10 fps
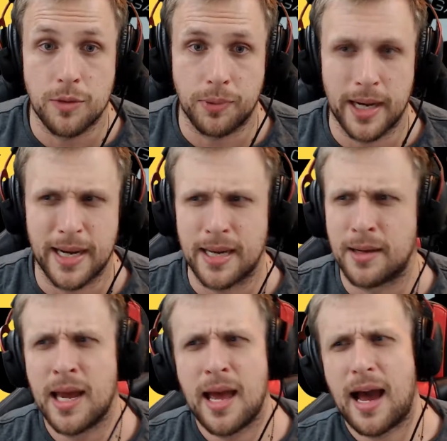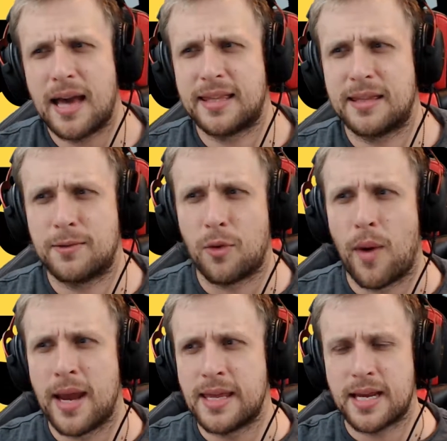you play. And the
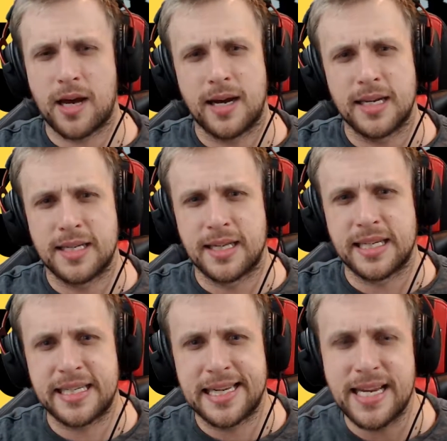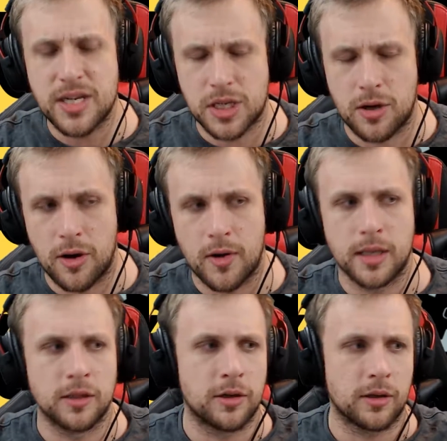way they kind of did the teaser,
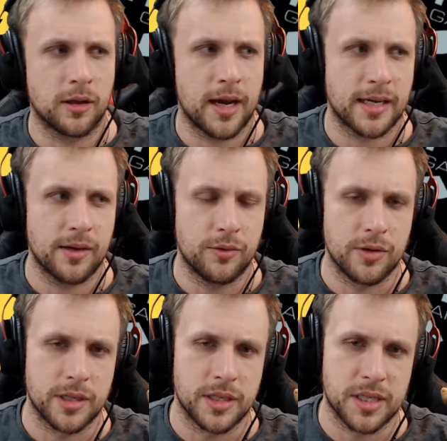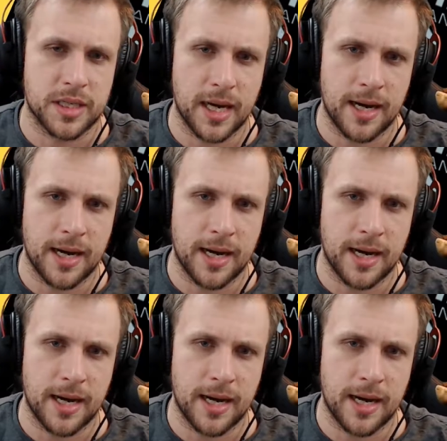it looked like it was